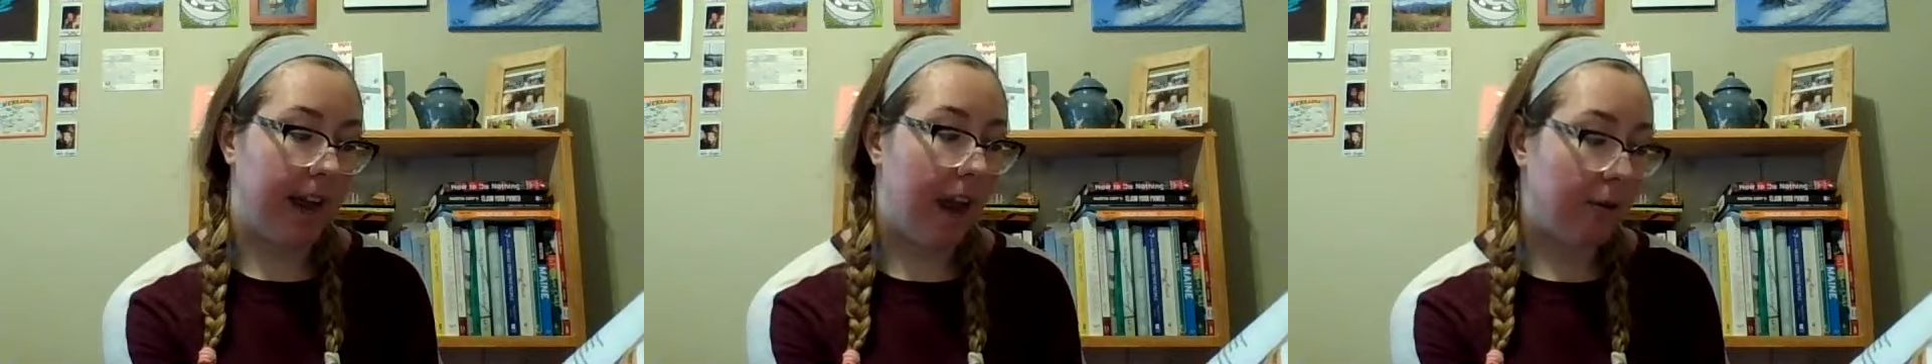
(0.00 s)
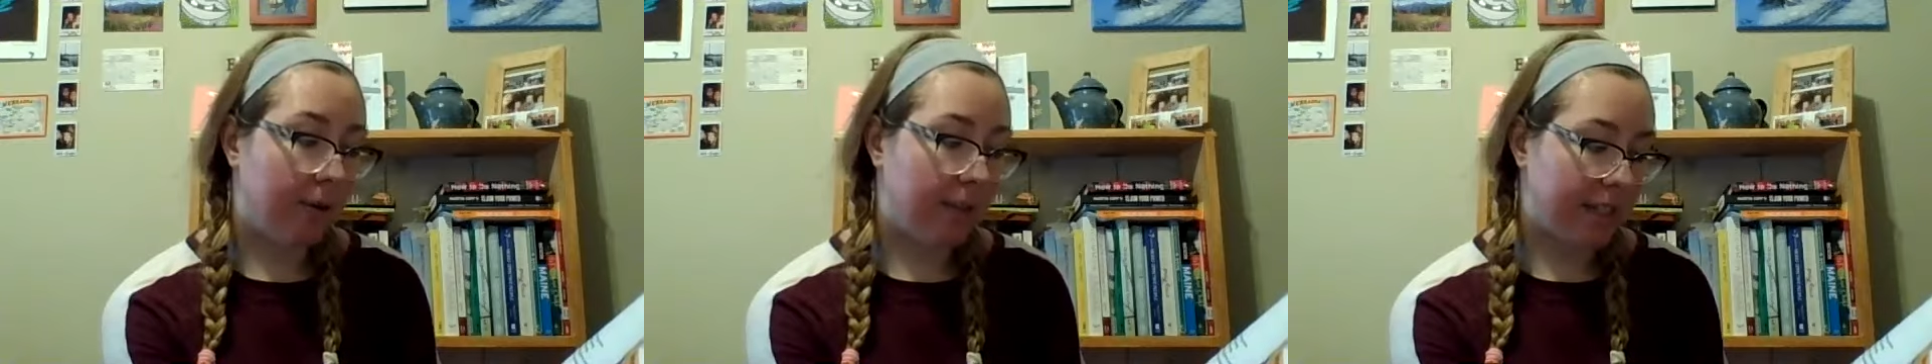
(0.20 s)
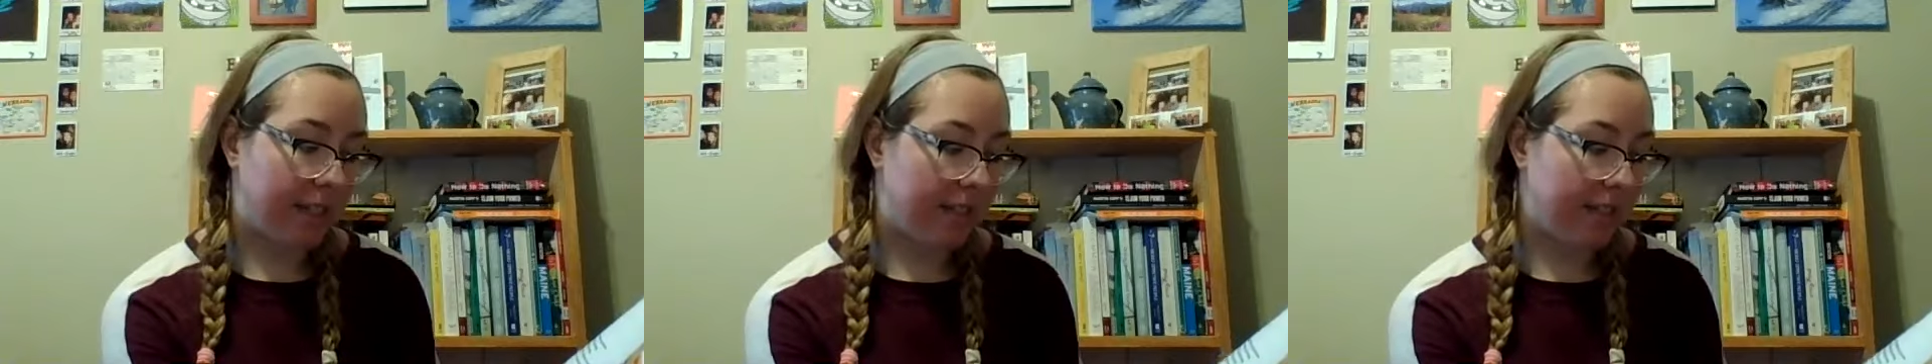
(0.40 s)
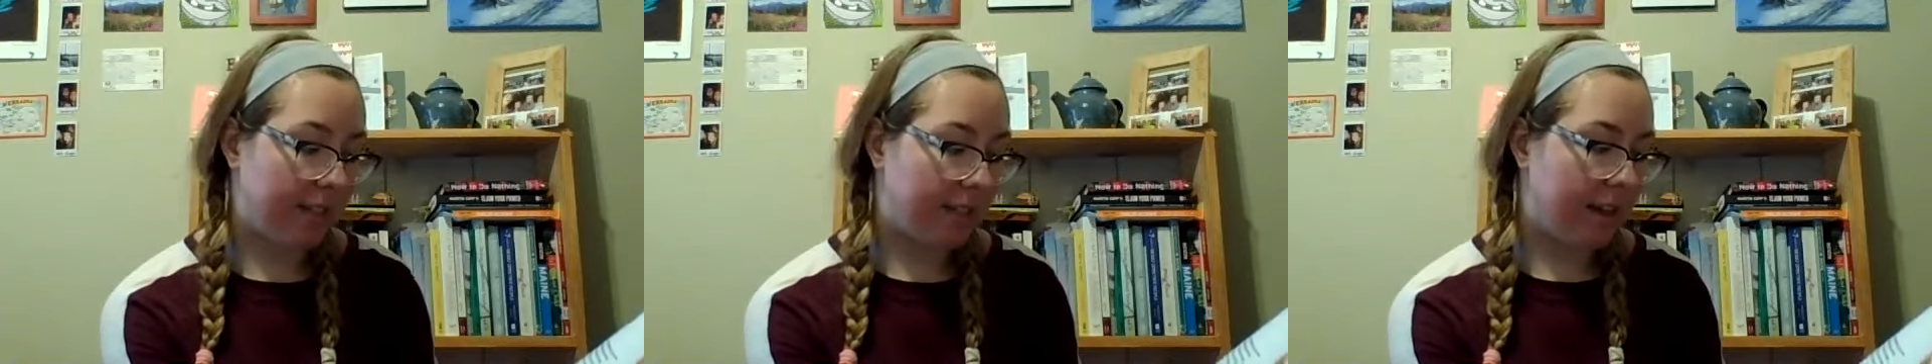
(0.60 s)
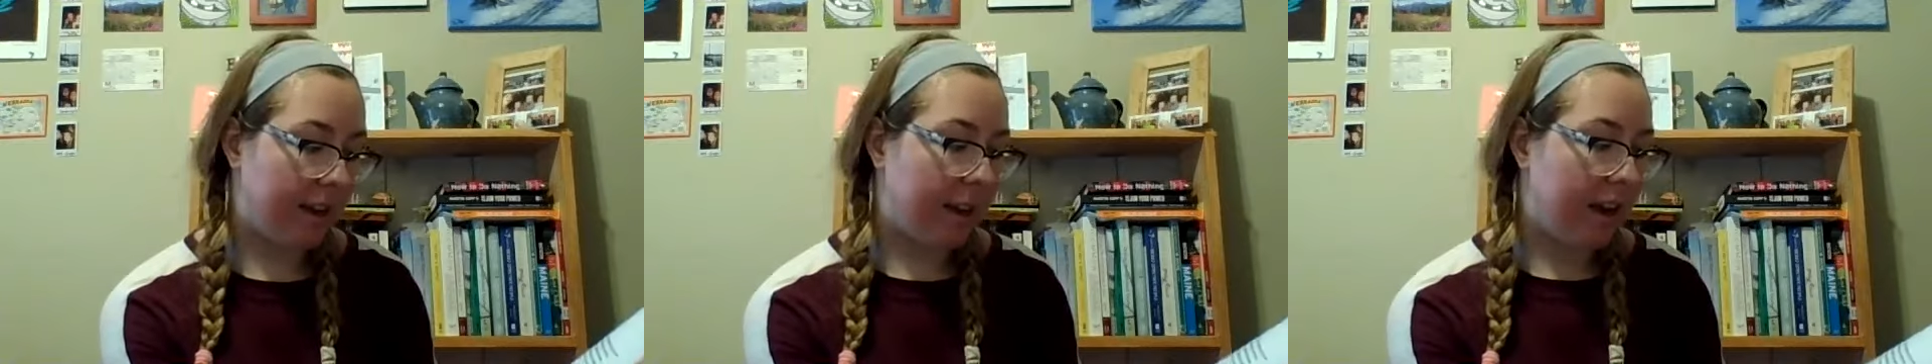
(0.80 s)
houses.
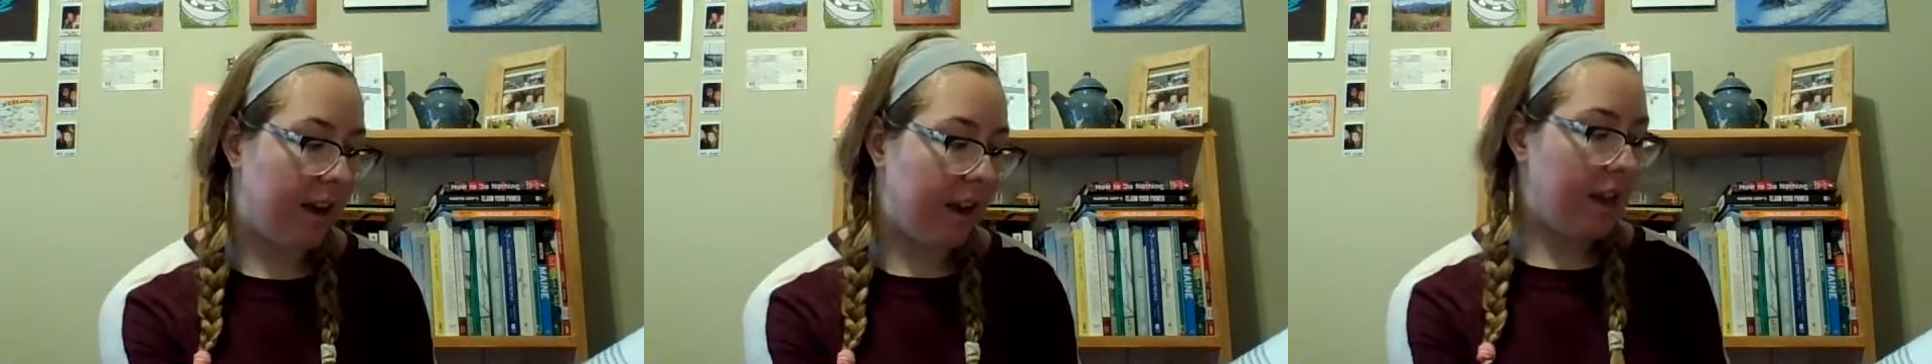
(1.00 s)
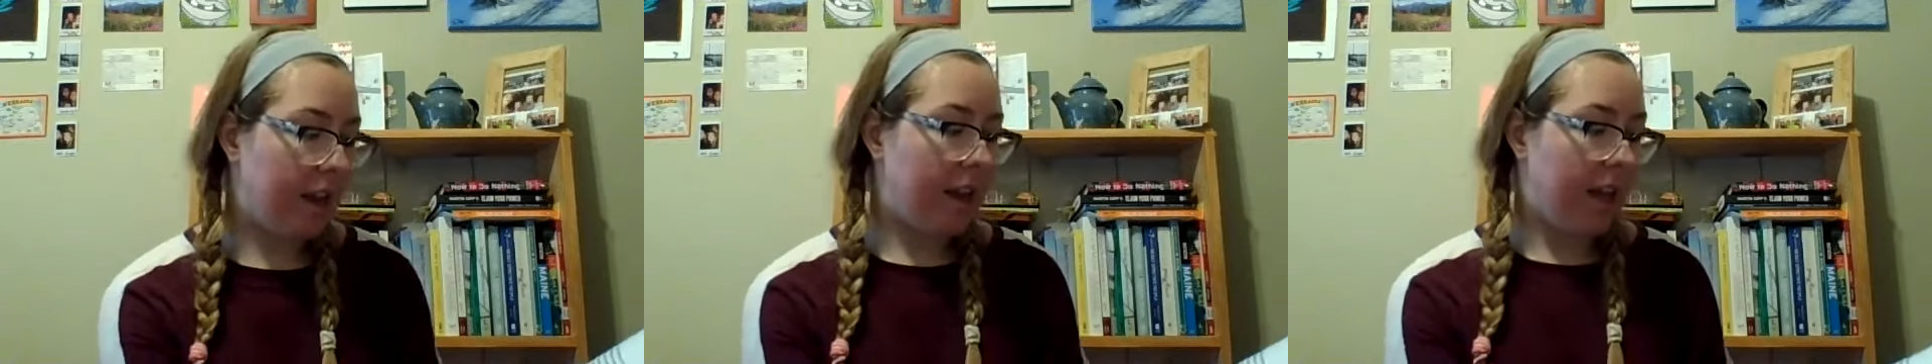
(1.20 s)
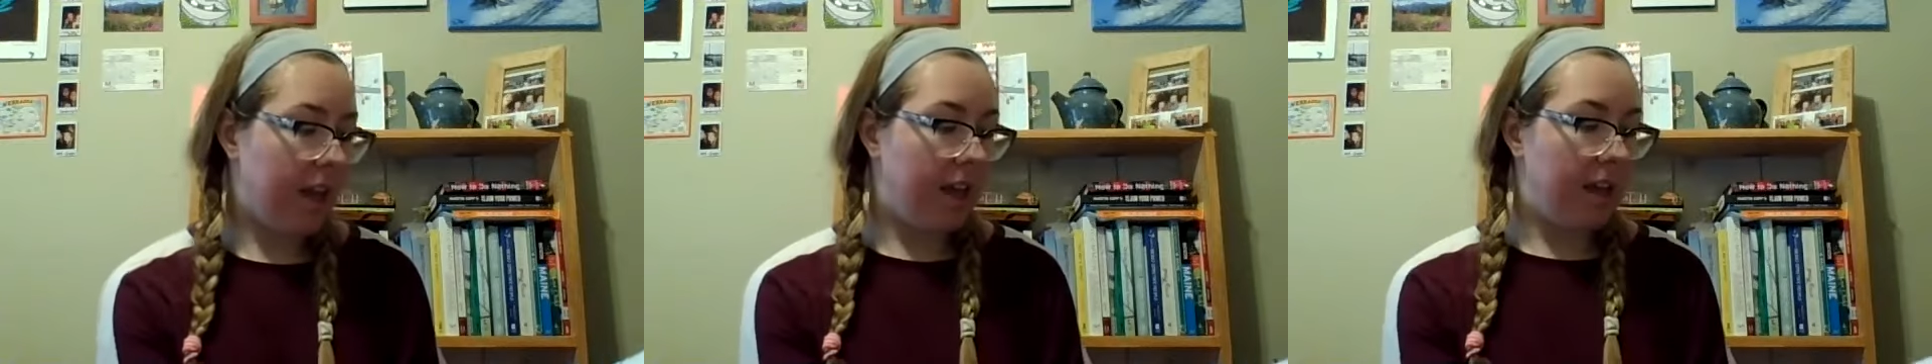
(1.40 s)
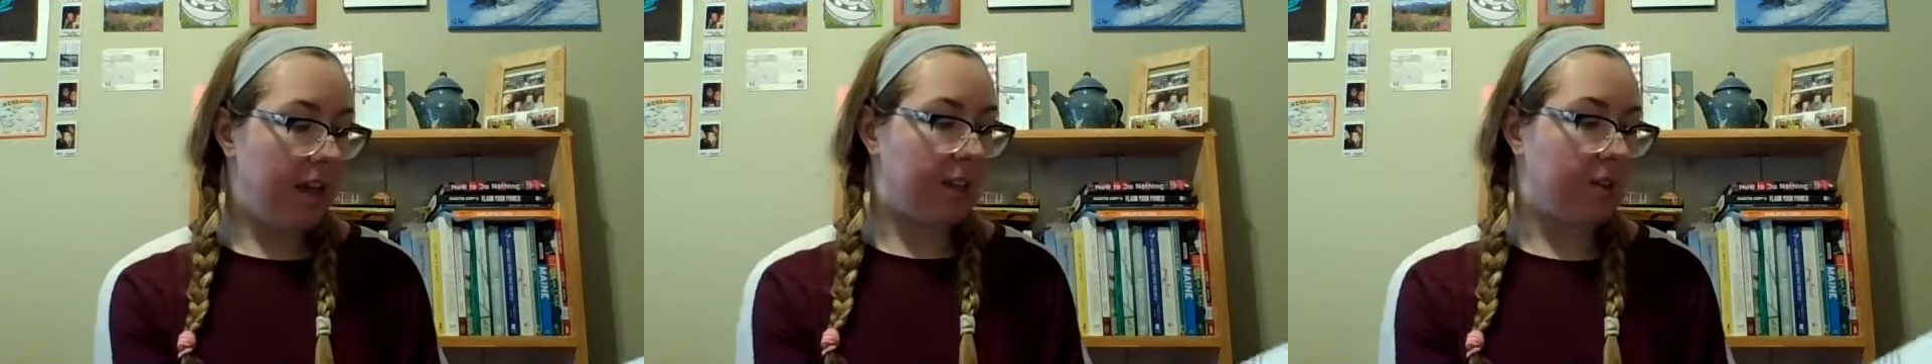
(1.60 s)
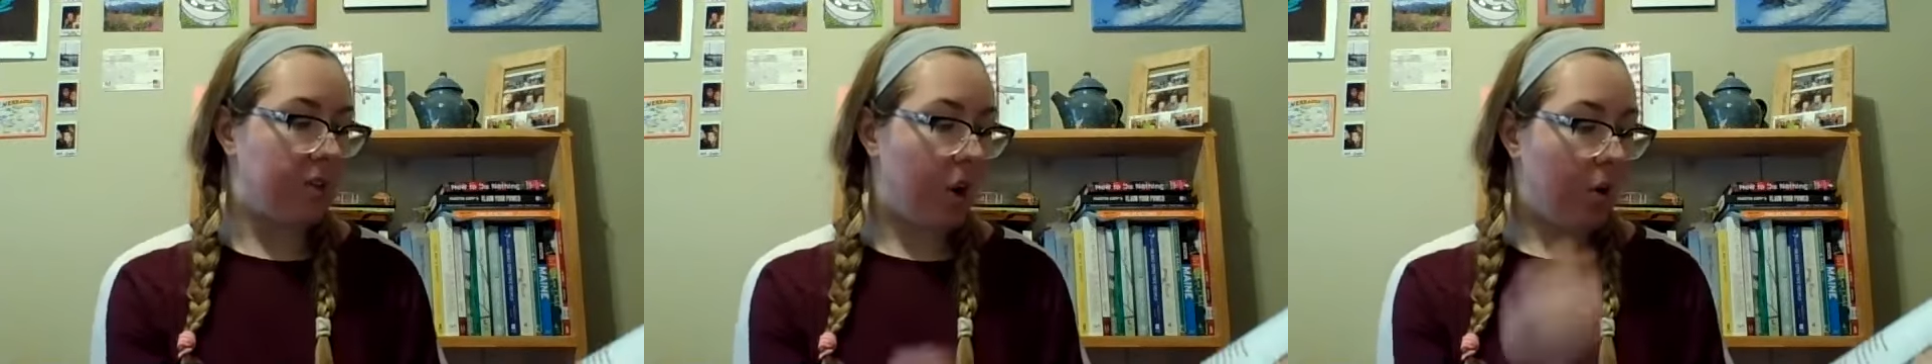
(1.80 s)

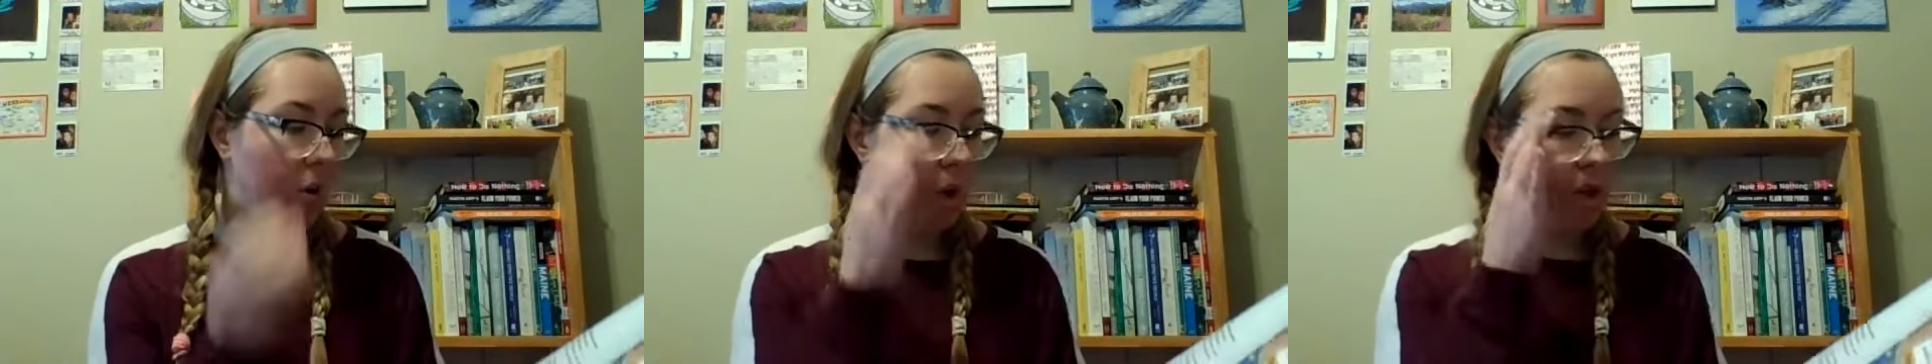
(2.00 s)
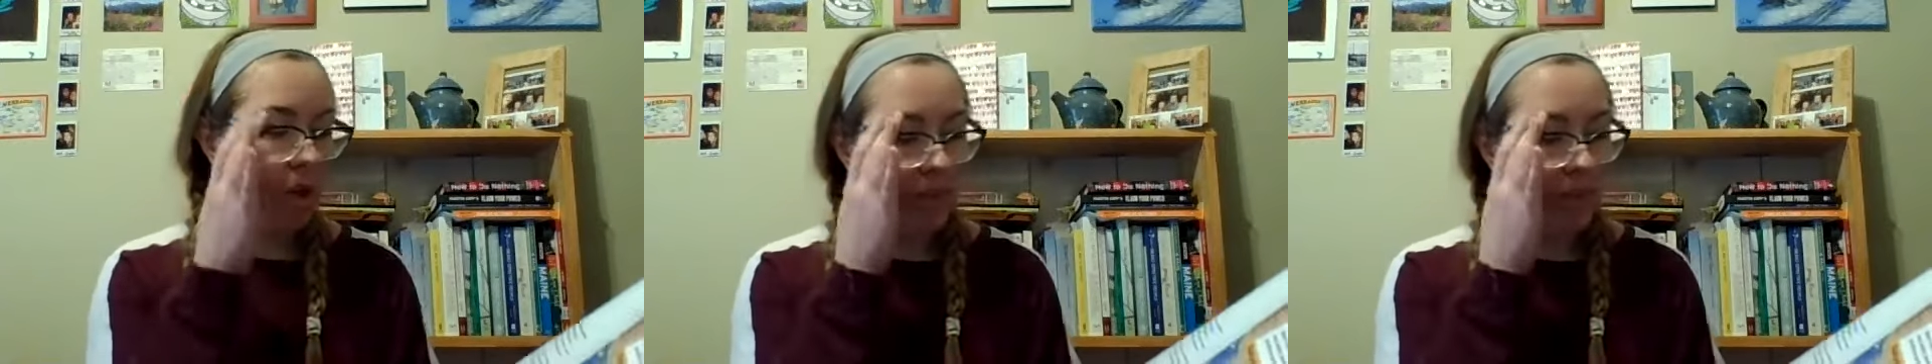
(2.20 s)
So